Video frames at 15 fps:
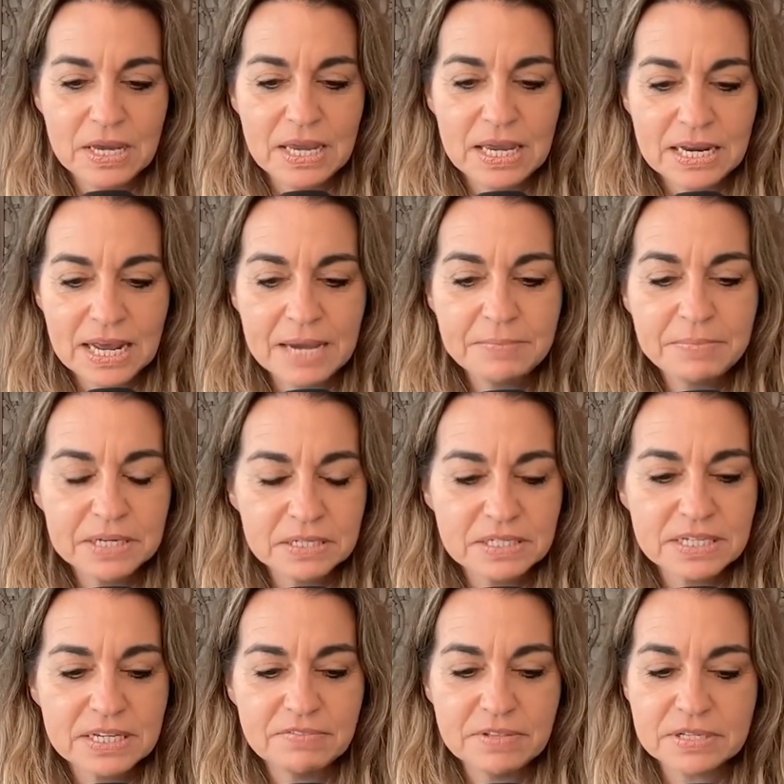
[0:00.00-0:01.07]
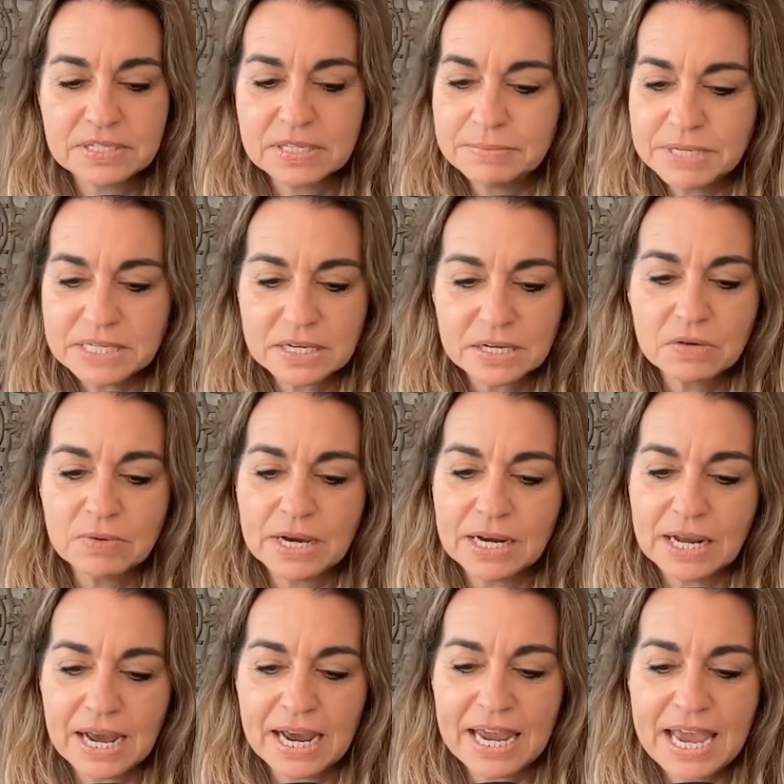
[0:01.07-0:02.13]
And I'm guilty of this. Let me tell you what,
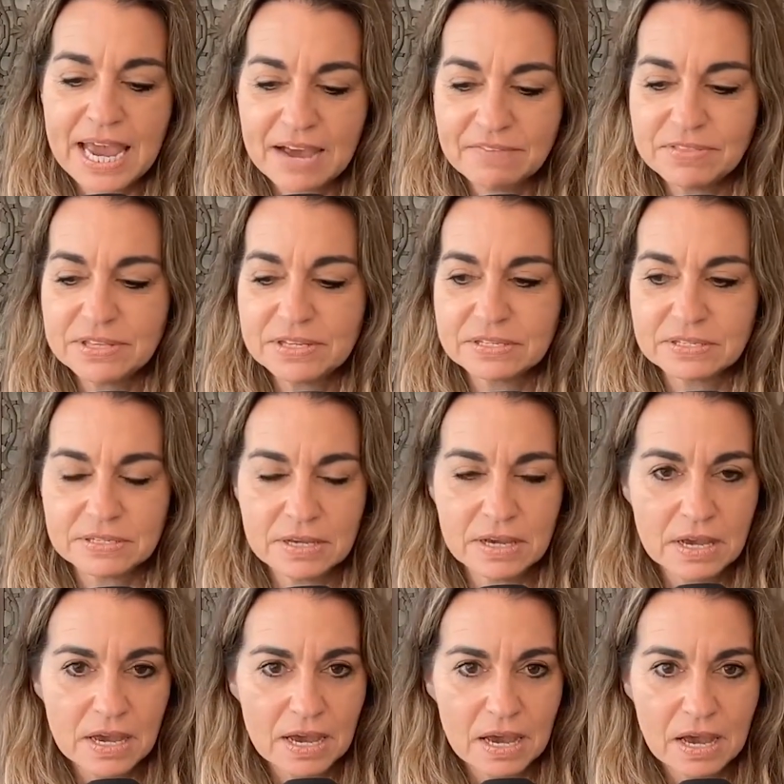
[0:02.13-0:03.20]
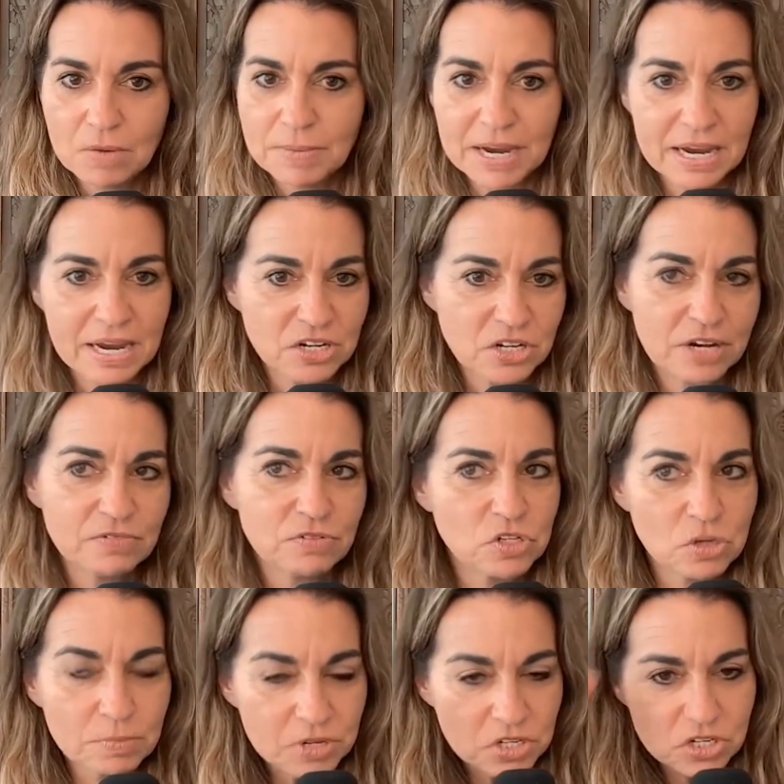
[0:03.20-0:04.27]
I have this oh my gosh, I have
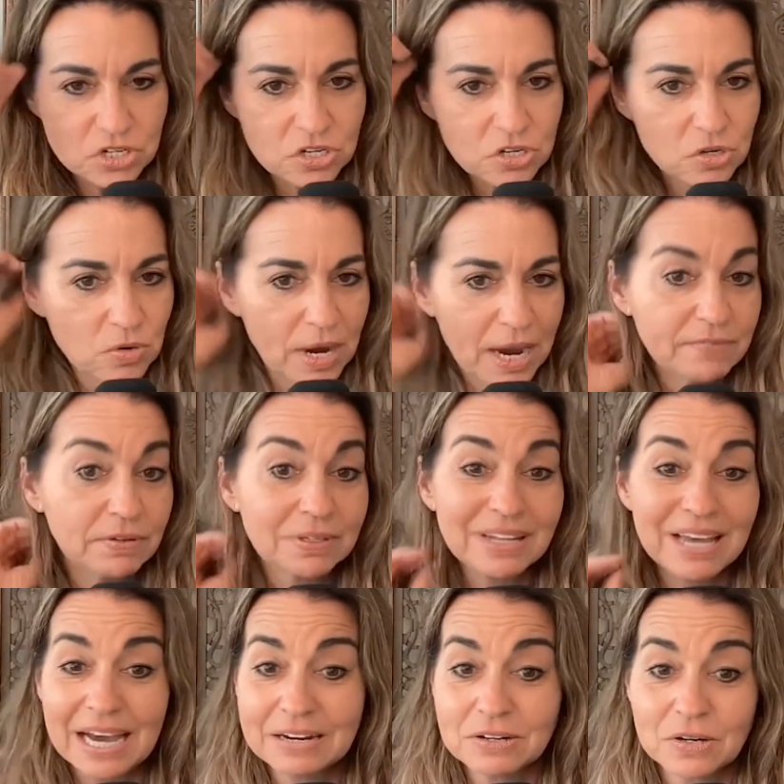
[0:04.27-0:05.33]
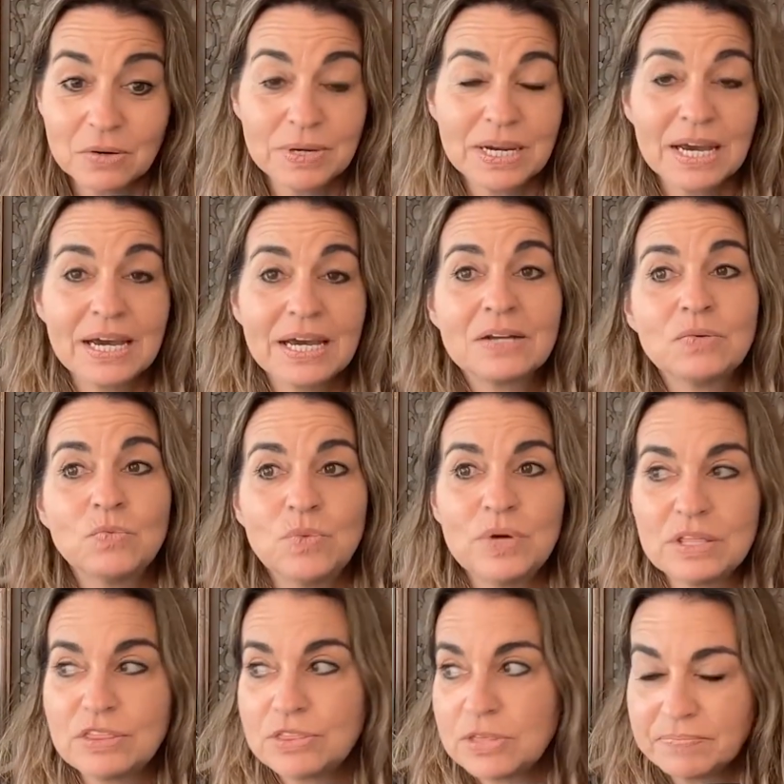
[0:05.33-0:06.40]
so much to do. I have a lot going on
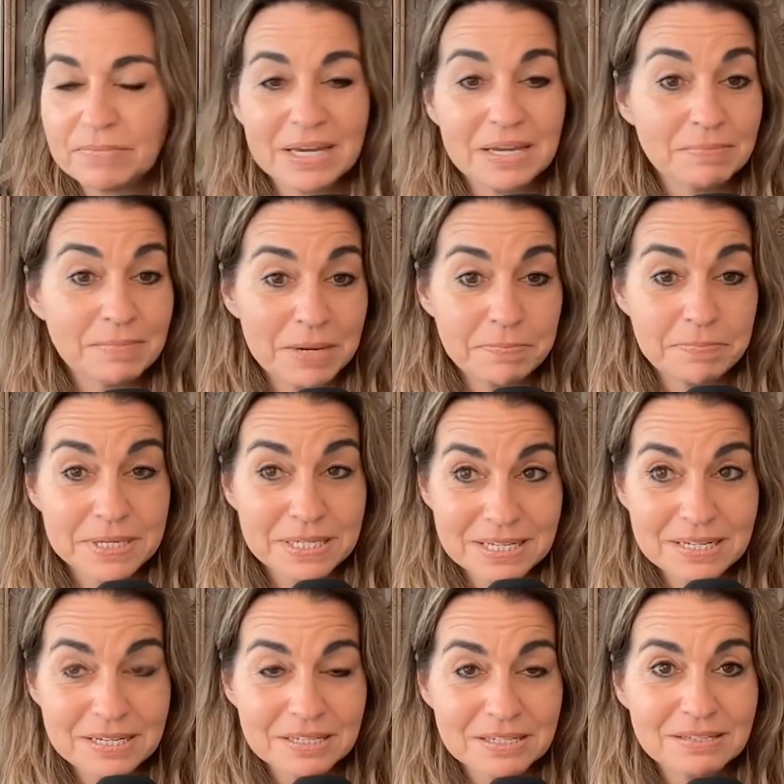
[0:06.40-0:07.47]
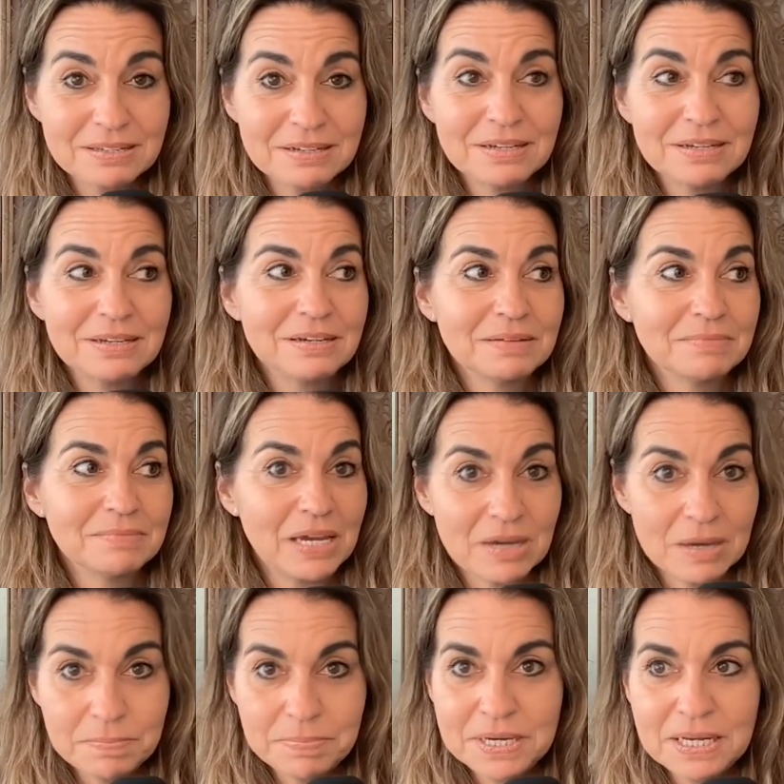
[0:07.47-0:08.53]
with my business, my
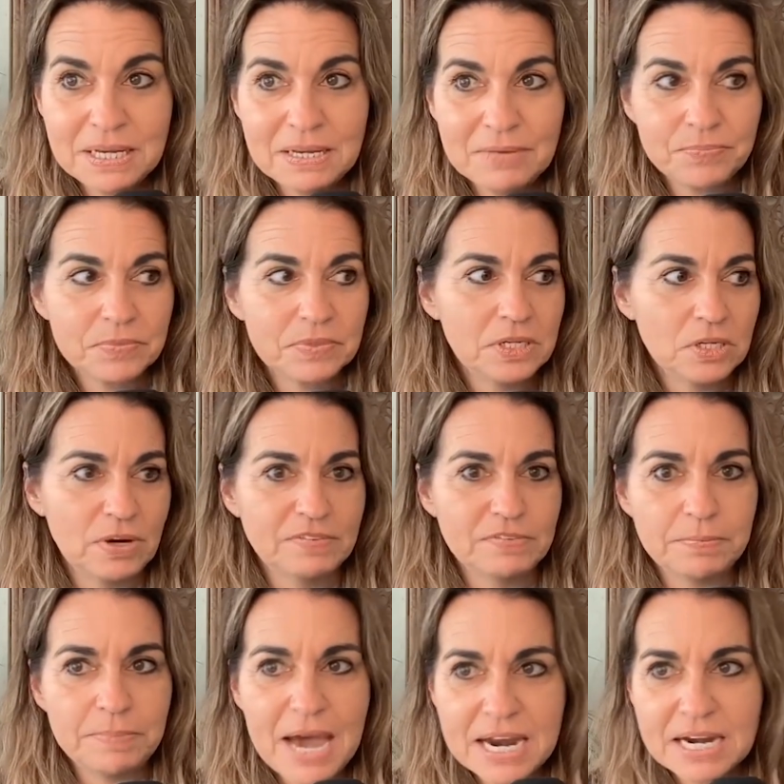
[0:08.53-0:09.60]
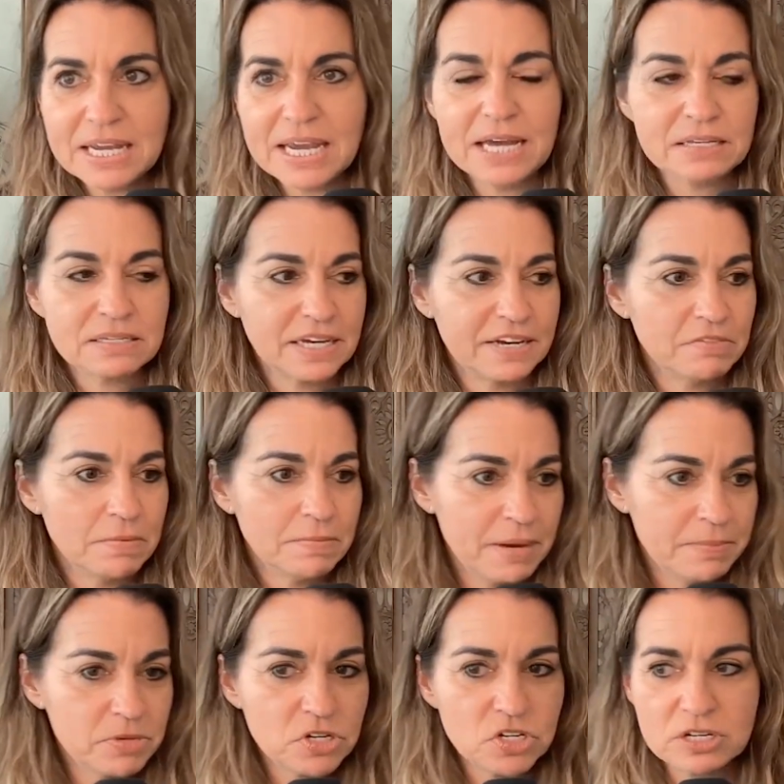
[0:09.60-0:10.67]
company. I have a podcast, I have a
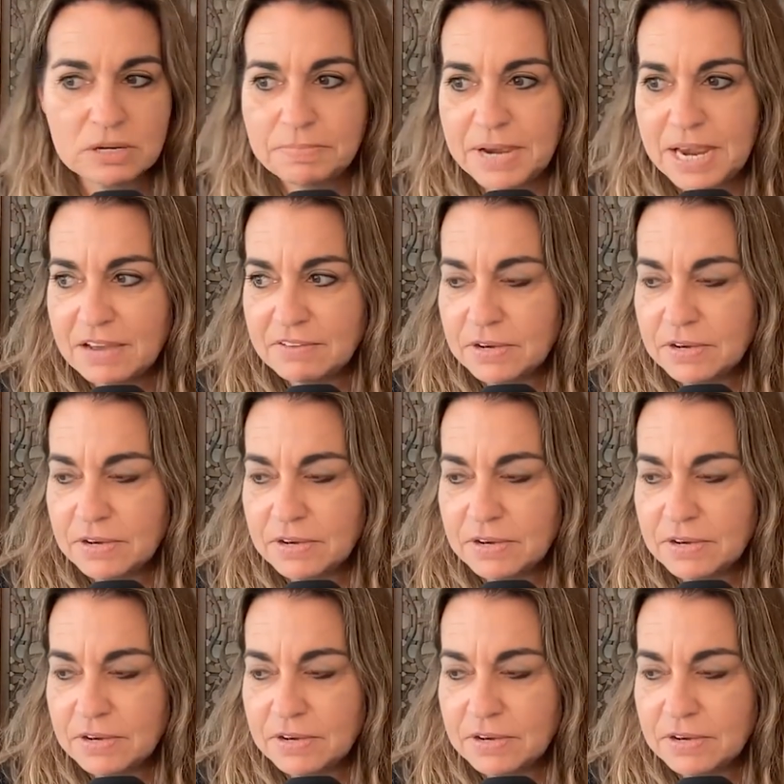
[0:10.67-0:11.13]
membership, I have